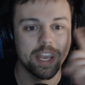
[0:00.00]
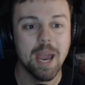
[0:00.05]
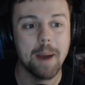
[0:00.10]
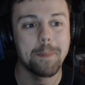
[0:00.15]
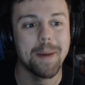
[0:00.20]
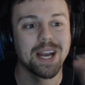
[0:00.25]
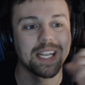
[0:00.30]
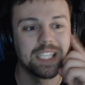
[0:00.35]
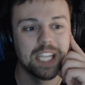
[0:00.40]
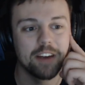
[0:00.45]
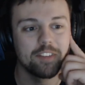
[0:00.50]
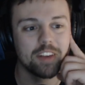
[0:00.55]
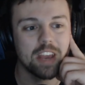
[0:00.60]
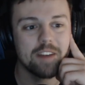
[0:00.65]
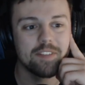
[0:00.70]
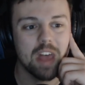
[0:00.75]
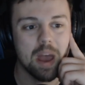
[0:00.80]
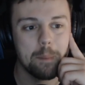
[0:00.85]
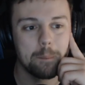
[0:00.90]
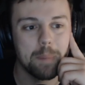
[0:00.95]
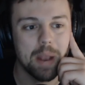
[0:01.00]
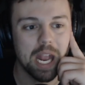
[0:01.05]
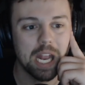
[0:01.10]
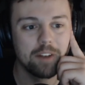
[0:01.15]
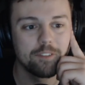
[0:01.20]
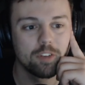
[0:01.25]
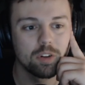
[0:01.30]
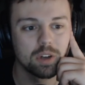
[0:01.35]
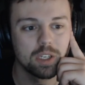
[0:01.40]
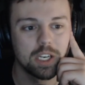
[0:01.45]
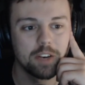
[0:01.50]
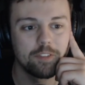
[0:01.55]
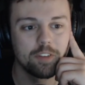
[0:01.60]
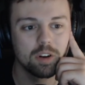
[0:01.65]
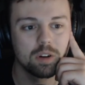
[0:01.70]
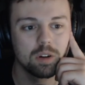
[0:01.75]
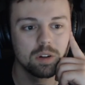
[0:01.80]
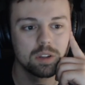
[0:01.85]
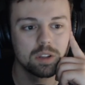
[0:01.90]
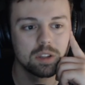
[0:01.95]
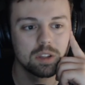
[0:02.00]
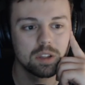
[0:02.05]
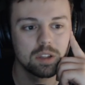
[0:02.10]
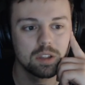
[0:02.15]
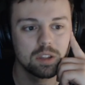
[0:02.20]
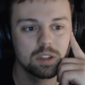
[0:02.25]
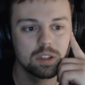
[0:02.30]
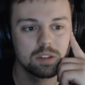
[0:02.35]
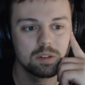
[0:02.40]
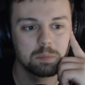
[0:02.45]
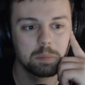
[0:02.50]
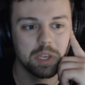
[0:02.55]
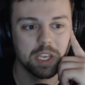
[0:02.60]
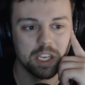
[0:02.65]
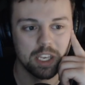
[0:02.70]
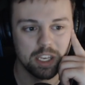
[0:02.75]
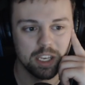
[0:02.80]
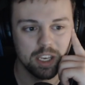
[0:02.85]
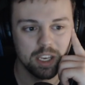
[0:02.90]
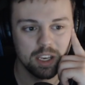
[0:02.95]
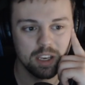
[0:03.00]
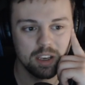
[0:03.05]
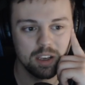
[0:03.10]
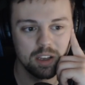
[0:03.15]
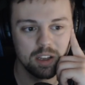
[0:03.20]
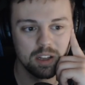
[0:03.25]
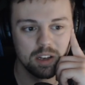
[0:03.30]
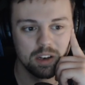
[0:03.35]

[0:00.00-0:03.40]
Yep, I definitely have that. Painful or difficult peeing?